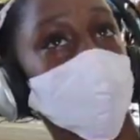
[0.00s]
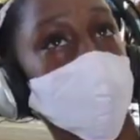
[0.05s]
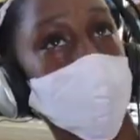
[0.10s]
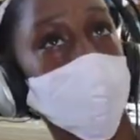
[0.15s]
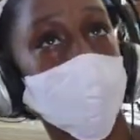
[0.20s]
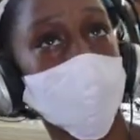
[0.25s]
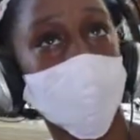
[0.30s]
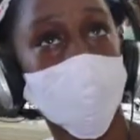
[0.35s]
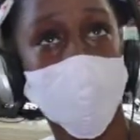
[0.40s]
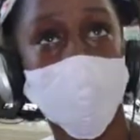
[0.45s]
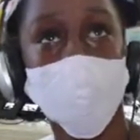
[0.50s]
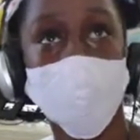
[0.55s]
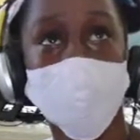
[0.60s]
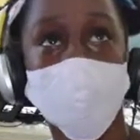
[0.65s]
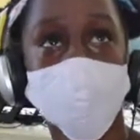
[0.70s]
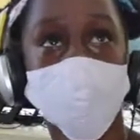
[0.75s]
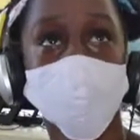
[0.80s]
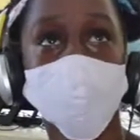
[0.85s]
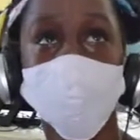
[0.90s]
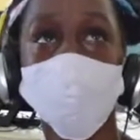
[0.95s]
my
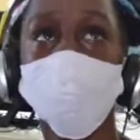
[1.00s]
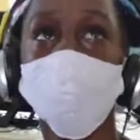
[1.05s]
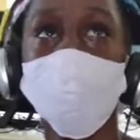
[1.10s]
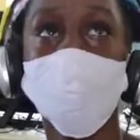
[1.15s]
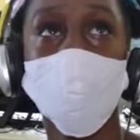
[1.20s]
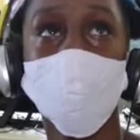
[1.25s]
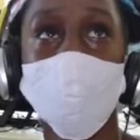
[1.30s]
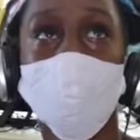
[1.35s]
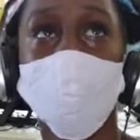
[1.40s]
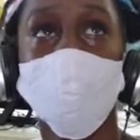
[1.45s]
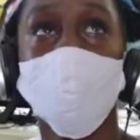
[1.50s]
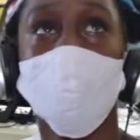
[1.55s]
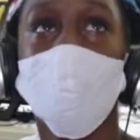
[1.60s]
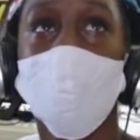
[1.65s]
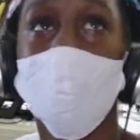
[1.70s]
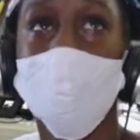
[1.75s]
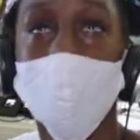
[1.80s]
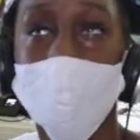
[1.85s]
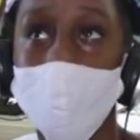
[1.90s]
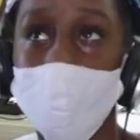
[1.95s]
grades.
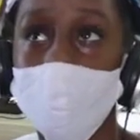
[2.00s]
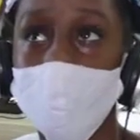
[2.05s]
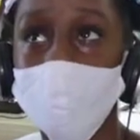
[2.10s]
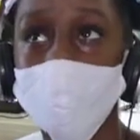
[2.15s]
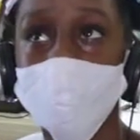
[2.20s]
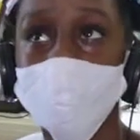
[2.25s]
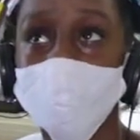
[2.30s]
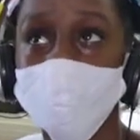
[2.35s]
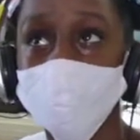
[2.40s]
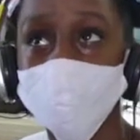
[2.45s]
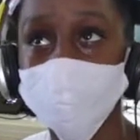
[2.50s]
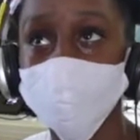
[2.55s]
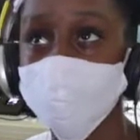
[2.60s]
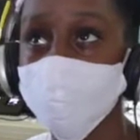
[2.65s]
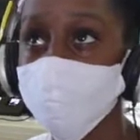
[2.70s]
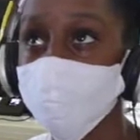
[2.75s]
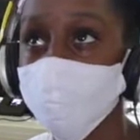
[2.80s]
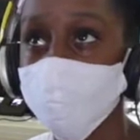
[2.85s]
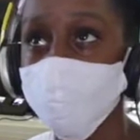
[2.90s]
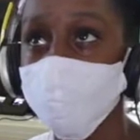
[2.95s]
I've
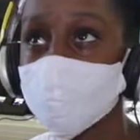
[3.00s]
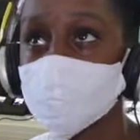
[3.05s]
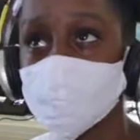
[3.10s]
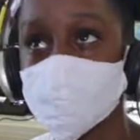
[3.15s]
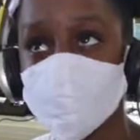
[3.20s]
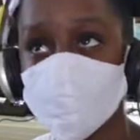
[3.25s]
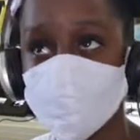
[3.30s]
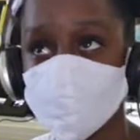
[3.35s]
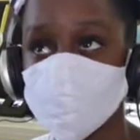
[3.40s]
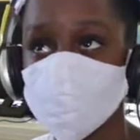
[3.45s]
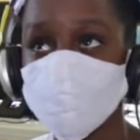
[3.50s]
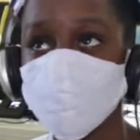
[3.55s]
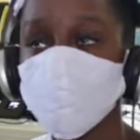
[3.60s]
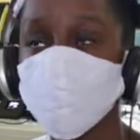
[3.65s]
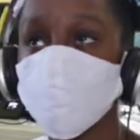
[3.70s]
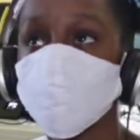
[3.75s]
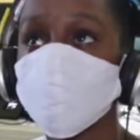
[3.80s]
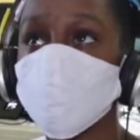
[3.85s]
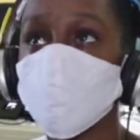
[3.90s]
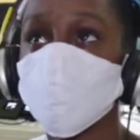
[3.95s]

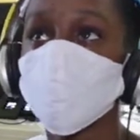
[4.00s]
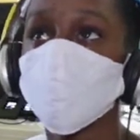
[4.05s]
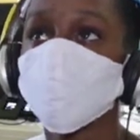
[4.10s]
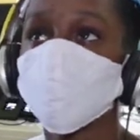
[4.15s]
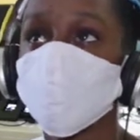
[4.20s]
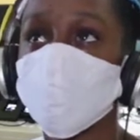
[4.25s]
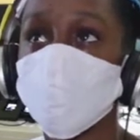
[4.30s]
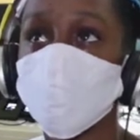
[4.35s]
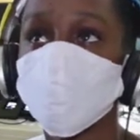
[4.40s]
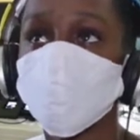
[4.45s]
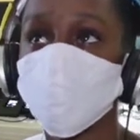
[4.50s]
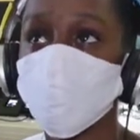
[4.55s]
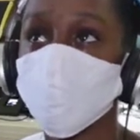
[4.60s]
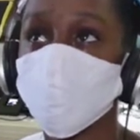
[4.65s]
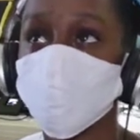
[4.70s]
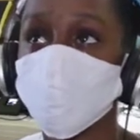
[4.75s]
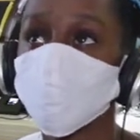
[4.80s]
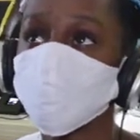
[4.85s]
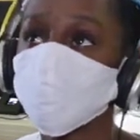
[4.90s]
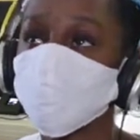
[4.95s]
never been a top
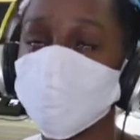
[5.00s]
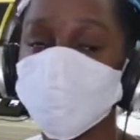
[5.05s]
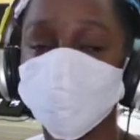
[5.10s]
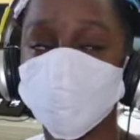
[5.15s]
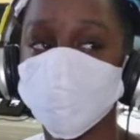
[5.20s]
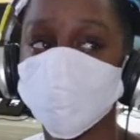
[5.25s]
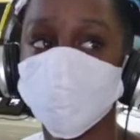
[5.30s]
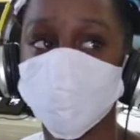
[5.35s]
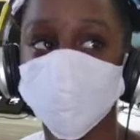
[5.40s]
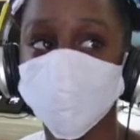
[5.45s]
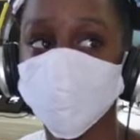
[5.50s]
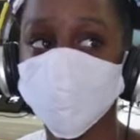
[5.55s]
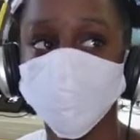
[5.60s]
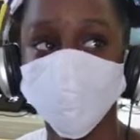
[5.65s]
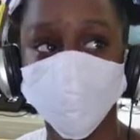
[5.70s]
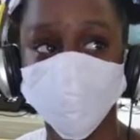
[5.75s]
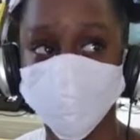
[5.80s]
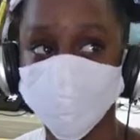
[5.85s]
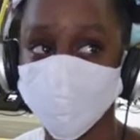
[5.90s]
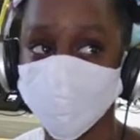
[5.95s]
A student,
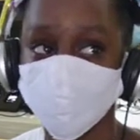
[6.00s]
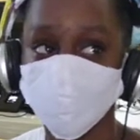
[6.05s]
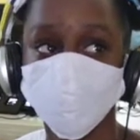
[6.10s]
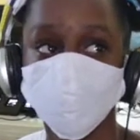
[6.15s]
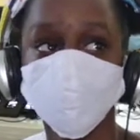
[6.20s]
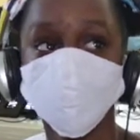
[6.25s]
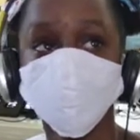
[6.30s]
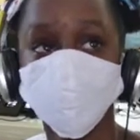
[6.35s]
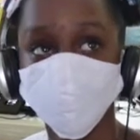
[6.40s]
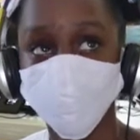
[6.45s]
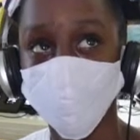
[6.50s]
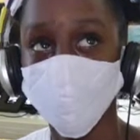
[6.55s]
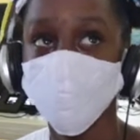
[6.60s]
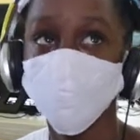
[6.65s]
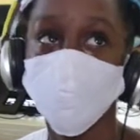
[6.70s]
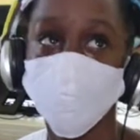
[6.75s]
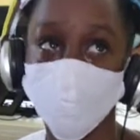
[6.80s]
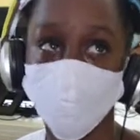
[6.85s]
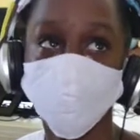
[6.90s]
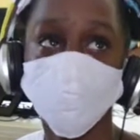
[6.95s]
but
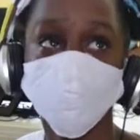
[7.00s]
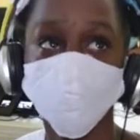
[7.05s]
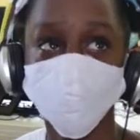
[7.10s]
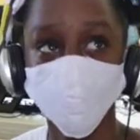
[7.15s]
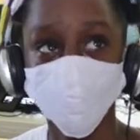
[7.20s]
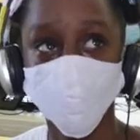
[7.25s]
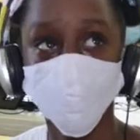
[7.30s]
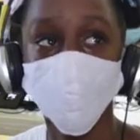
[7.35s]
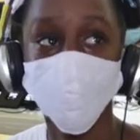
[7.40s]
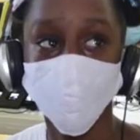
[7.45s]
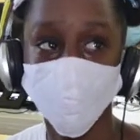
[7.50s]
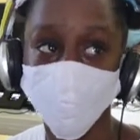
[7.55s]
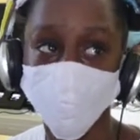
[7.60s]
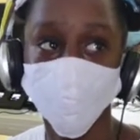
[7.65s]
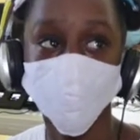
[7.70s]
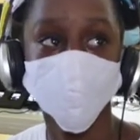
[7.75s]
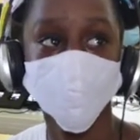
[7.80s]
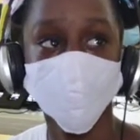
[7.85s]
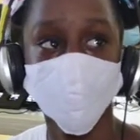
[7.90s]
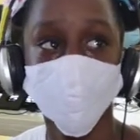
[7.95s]
now
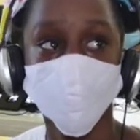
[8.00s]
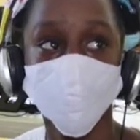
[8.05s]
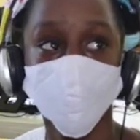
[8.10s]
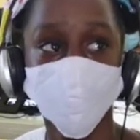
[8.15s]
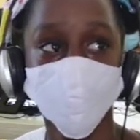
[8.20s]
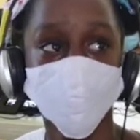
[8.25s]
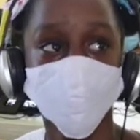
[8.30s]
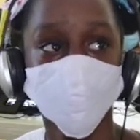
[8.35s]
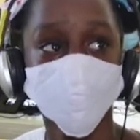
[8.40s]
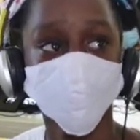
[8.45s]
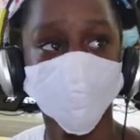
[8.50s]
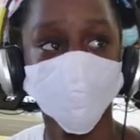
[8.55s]
much better.